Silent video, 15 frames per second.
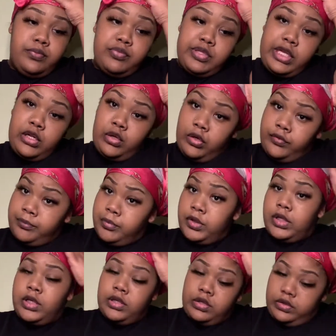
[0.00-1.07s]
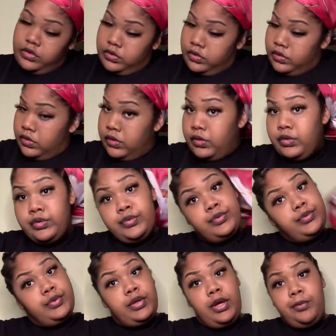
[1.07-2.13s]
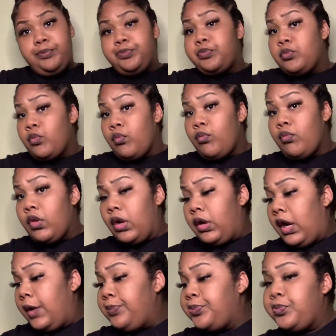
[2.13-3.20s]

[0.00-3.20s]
set it off braids yeah okay